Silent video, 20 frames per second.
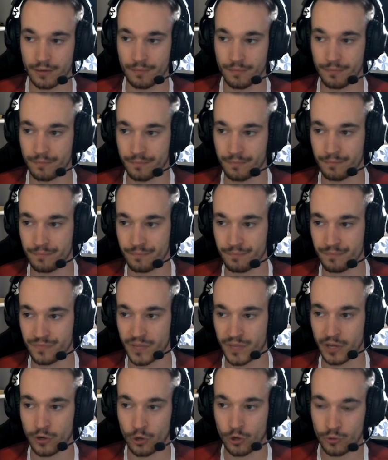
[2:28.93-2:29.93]

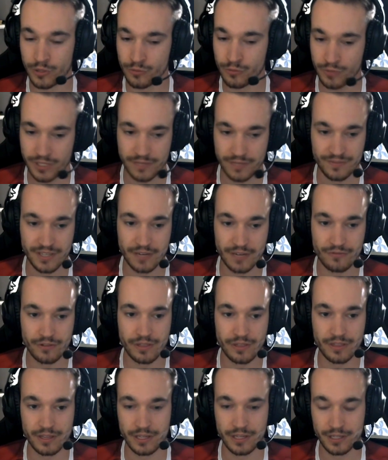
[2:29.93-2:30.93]
I always
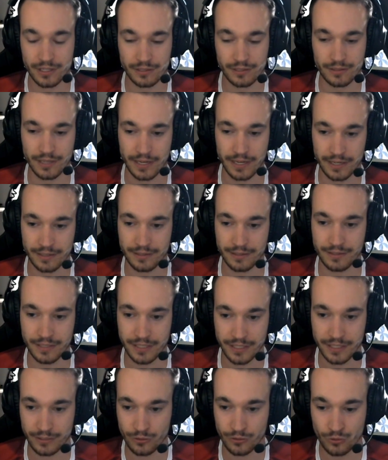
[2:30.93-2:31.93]
received everything that
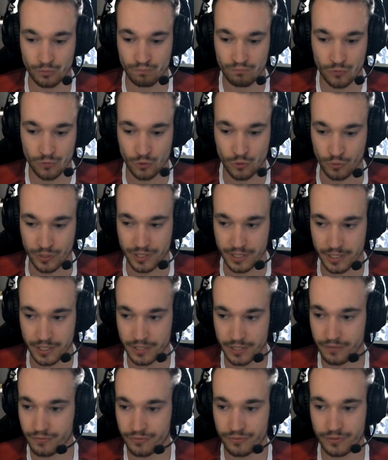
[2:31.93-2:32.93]
I needed to
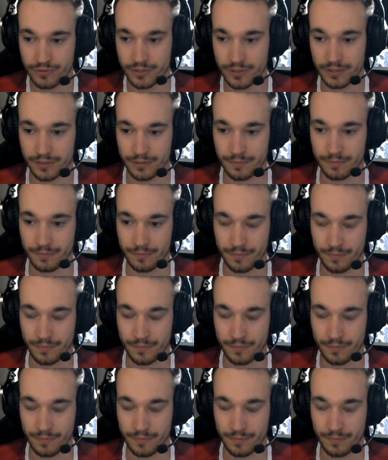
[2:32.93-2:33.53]
receive.